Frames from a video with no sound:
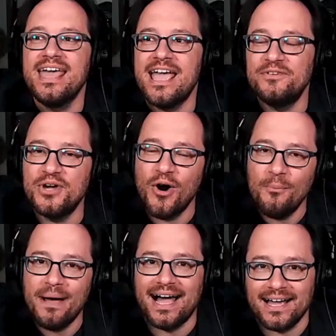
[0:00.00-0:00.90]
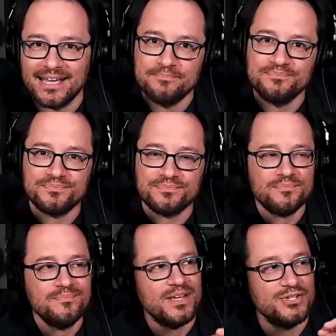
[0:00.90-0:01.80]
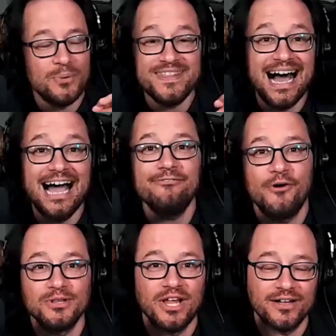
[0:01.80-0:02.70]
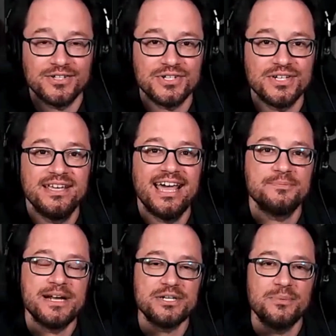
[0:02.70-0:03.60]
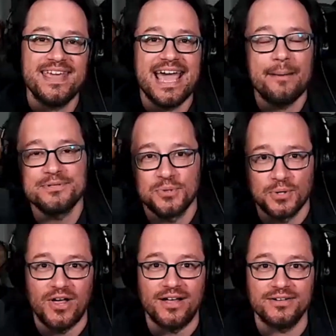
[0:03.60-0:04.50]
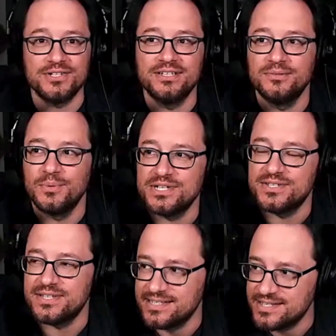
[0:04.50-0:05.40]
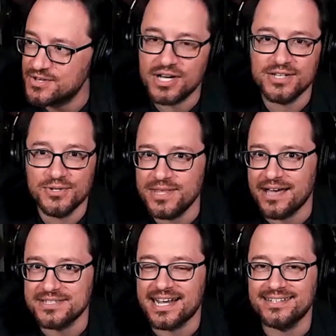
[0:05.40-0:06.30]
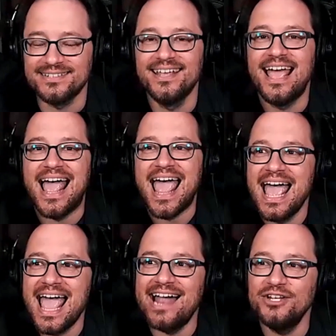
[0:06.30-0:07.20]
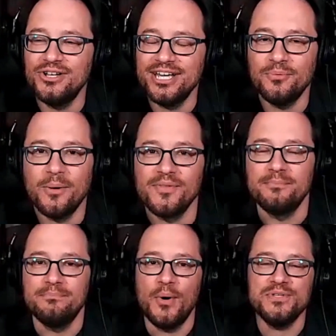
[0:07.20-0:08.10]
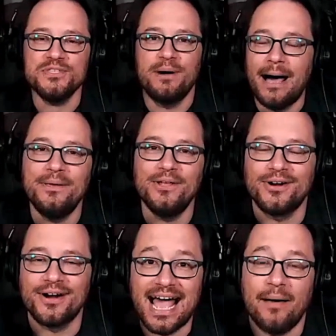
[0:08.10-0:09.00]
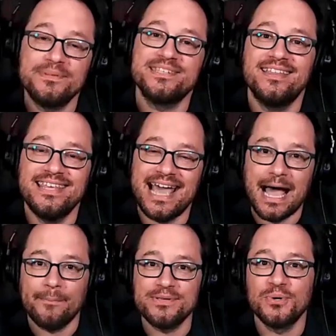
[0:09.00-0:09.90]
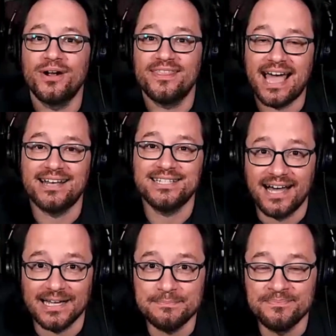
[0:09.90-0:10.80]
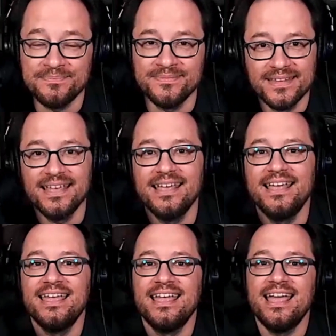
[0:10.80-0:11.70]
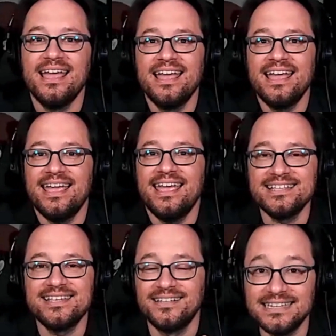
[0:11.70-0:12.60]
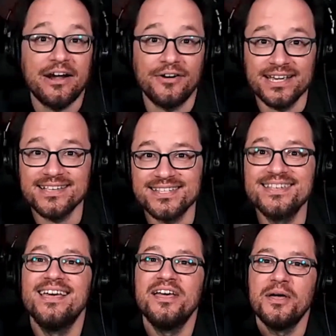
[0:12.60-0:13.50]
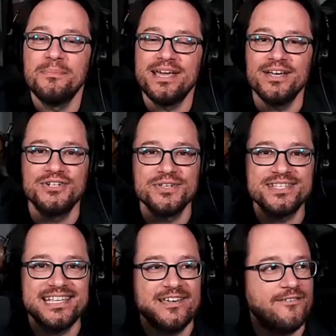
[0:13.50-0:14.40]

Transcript: If you go back to when the iPhone launched, especially when the App Store launched, which is circa 2008, and you look at what were the most popular apps in the App Store at that time, it's hilarious because you'll see